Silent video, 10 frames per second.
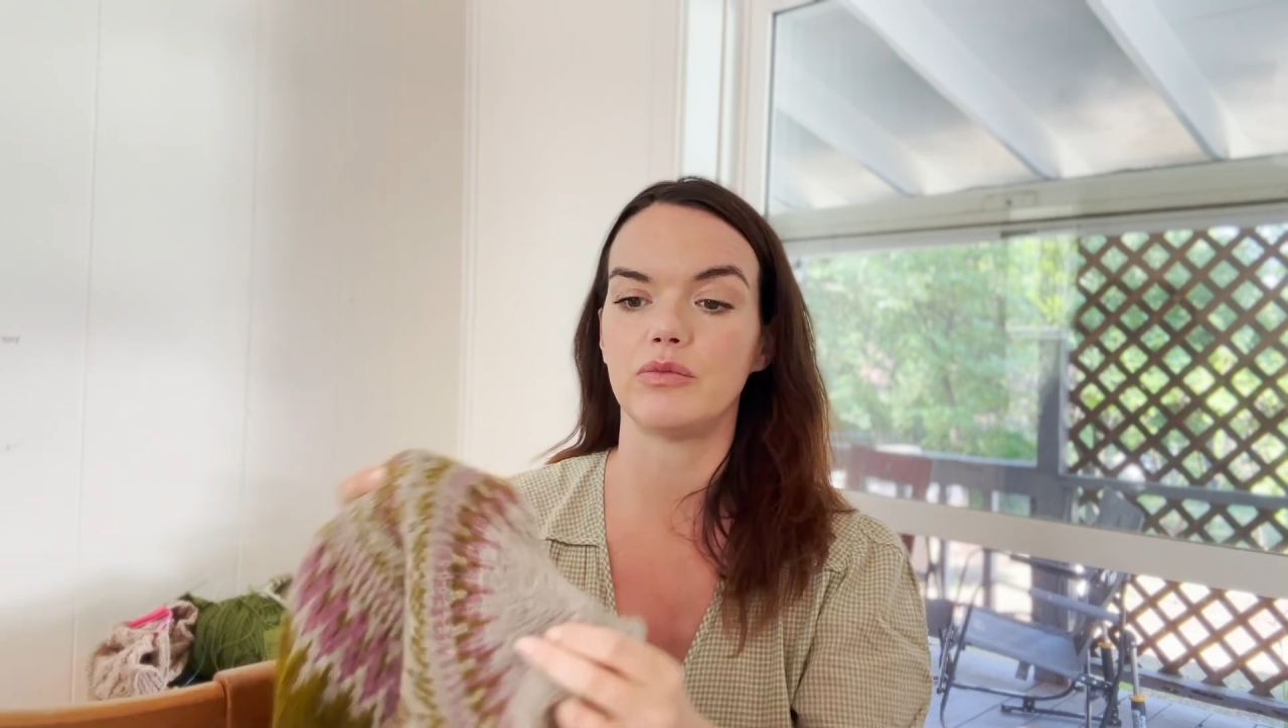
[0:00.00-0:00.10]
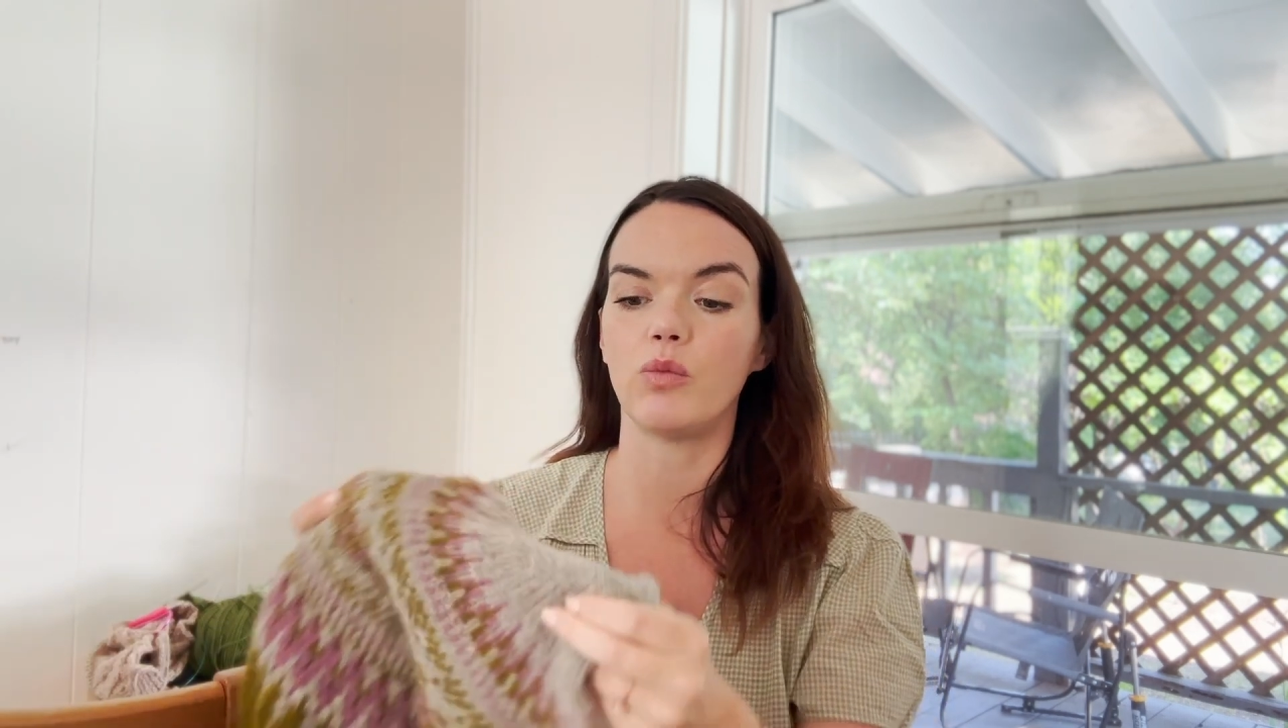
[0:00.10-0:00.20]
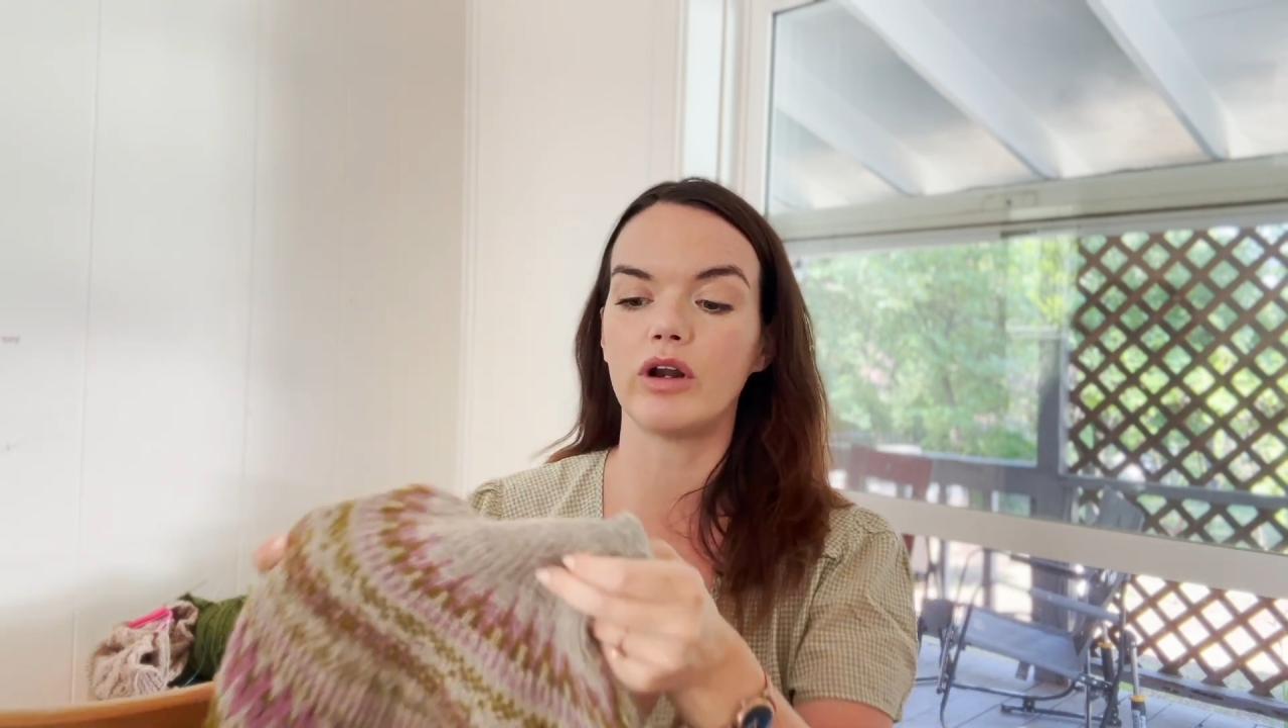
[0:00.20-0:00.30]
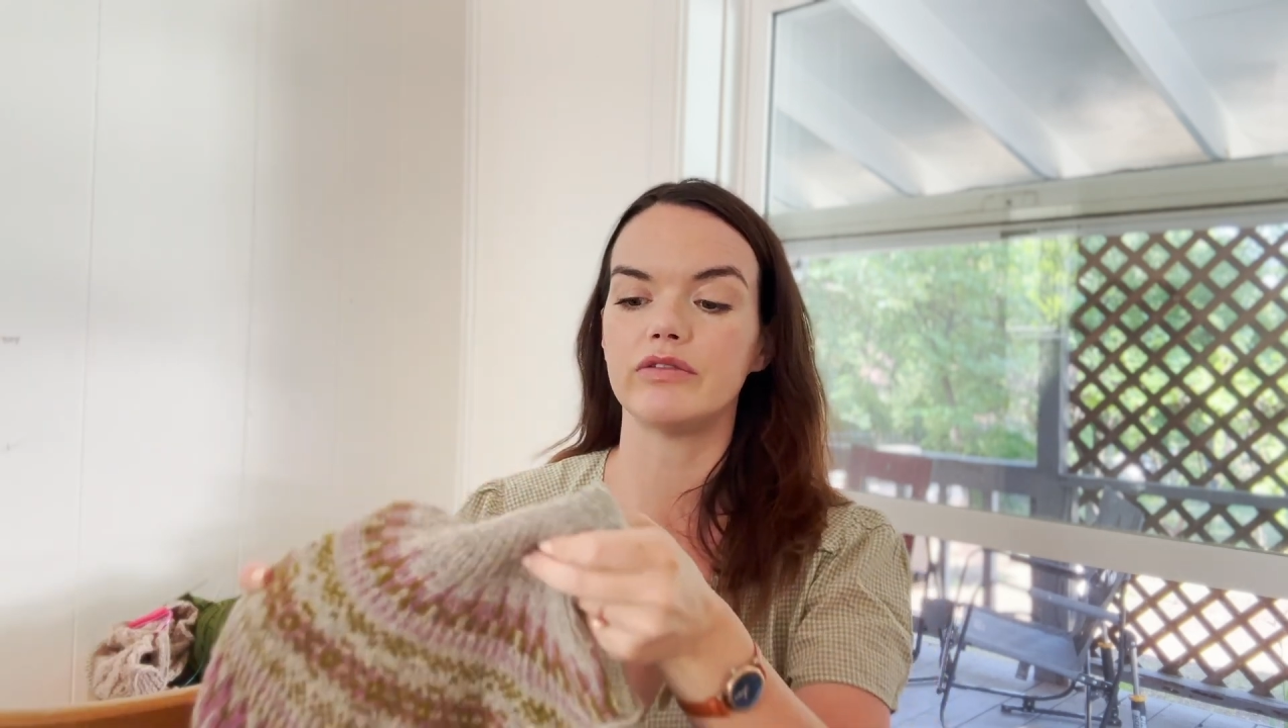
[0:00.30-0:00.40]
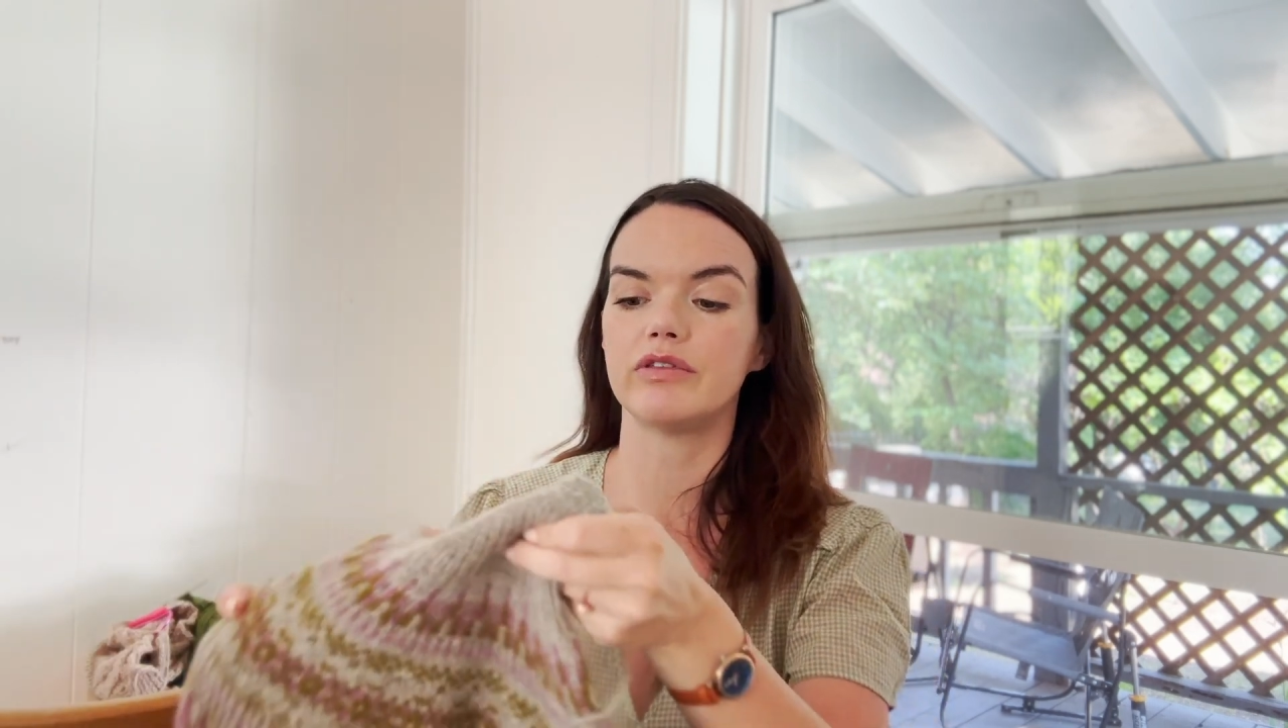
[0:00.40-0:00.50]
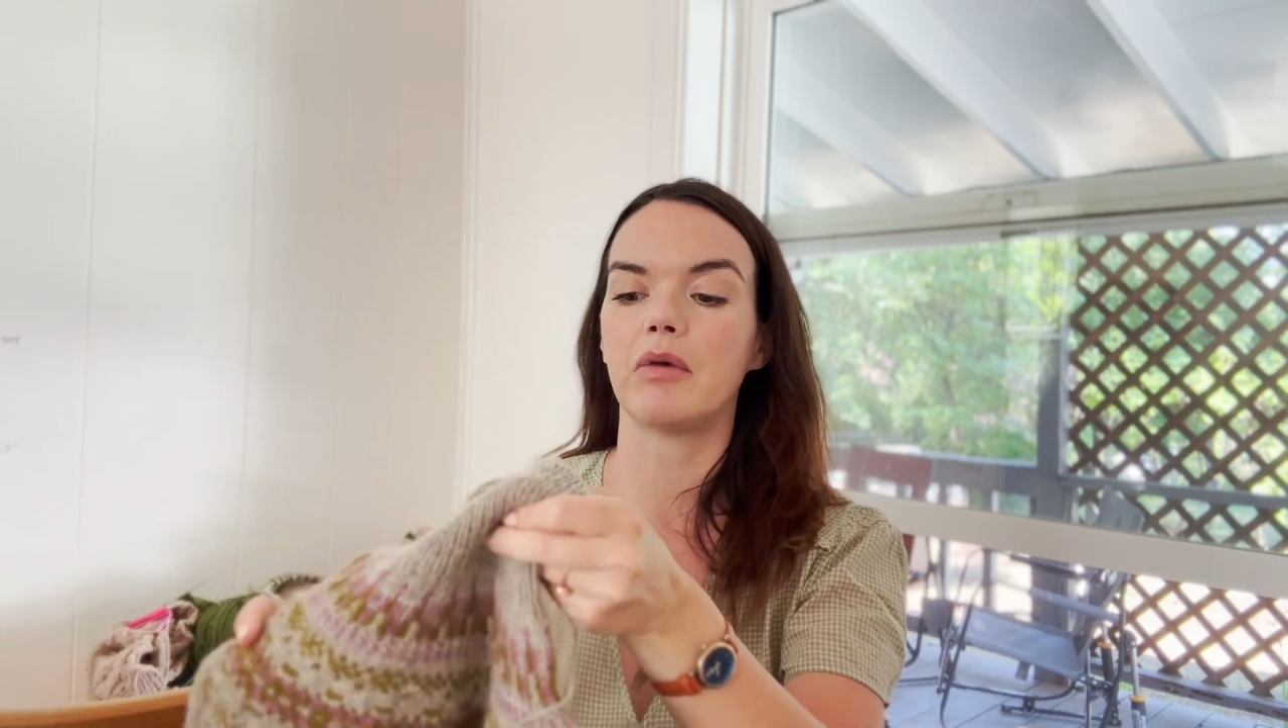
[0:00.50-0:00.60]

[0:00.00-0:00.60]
one of the